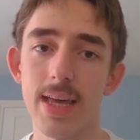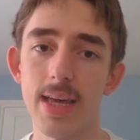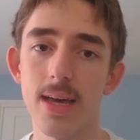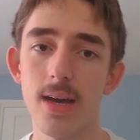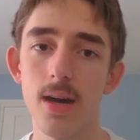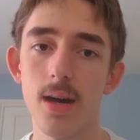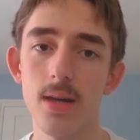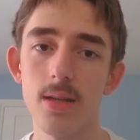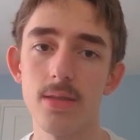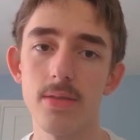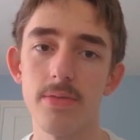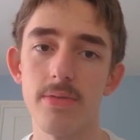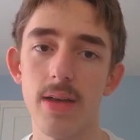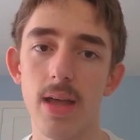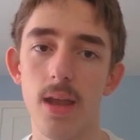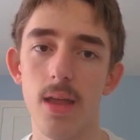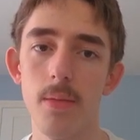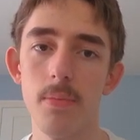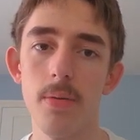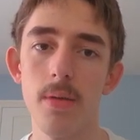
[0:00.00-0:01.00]
It can't
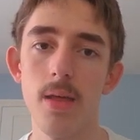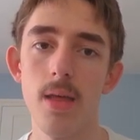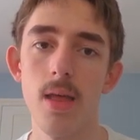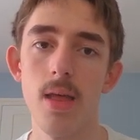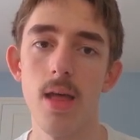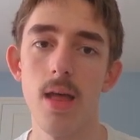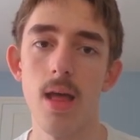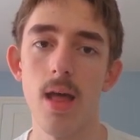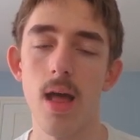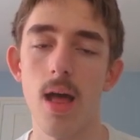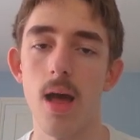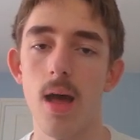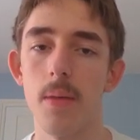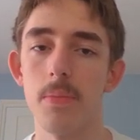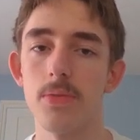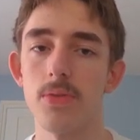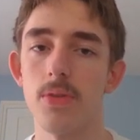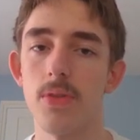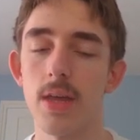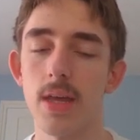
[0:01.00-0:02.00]
develop,
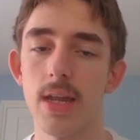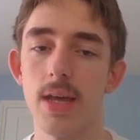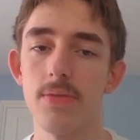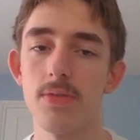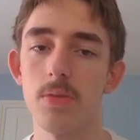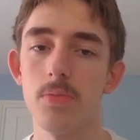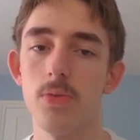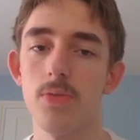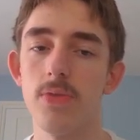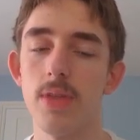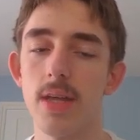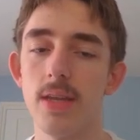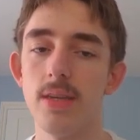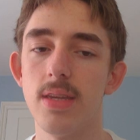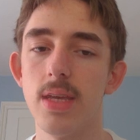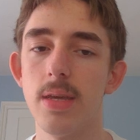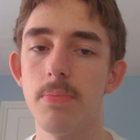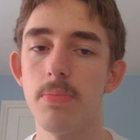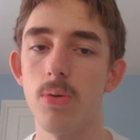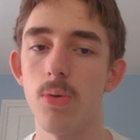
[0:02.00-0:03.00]
so they're going to have to move their
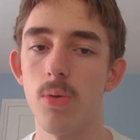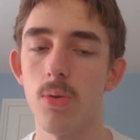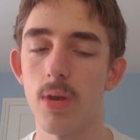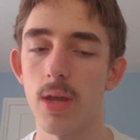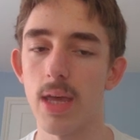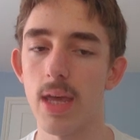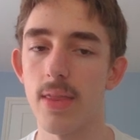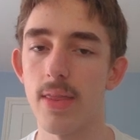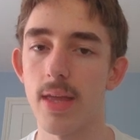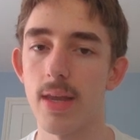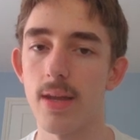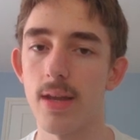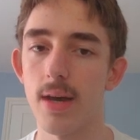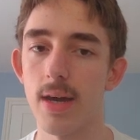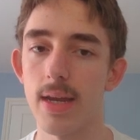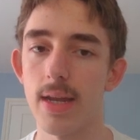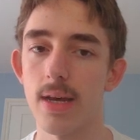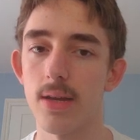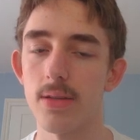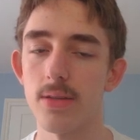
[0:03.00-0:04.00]
d pawn and get their
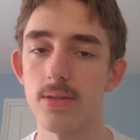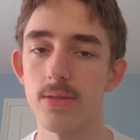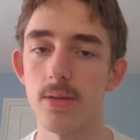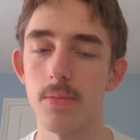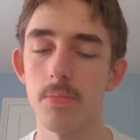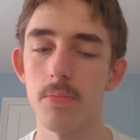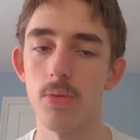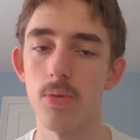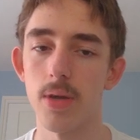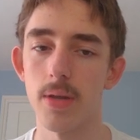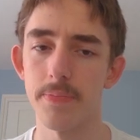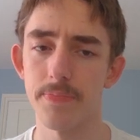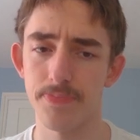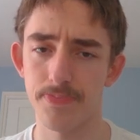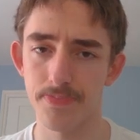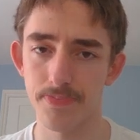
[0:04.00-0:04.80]
knight out at some point.